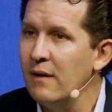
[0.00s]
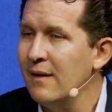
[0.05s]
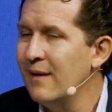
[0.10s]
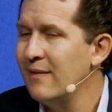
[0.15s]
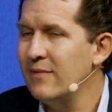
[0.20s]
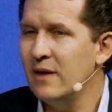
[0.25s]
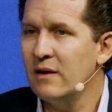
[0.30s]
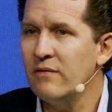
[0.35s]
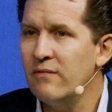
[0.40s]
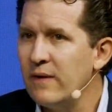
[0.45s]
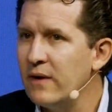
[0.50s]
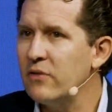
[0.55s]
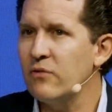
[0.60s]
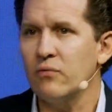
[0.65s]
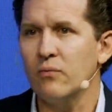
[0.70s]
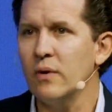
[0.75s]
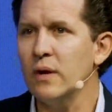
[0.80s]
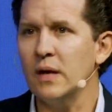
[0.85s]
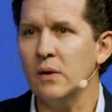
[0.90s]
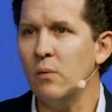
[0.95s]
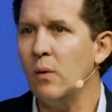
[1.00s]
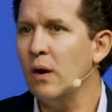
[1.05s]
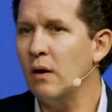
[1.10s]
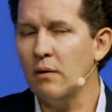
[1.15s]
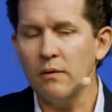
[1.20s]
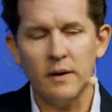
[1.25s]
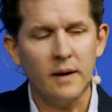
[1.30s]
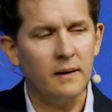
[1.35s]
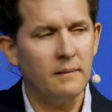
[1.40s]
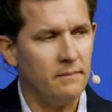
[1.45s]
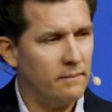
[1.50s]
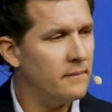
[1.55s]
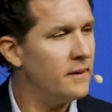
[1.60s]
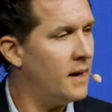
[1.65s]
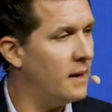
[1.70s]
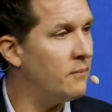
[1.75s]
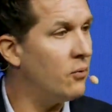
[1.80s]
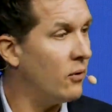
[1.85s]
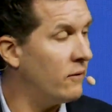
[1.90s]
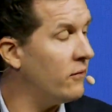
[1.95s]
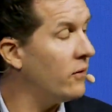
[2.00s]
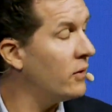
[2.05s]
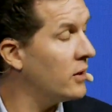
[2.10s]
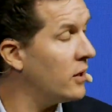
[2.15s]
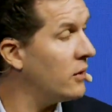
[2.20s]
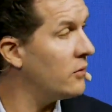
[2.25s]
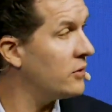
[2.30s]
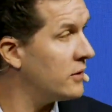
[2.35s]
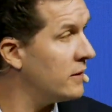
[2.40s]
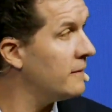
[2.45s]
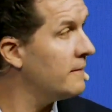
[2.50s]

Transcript: that fits really well in portfolios.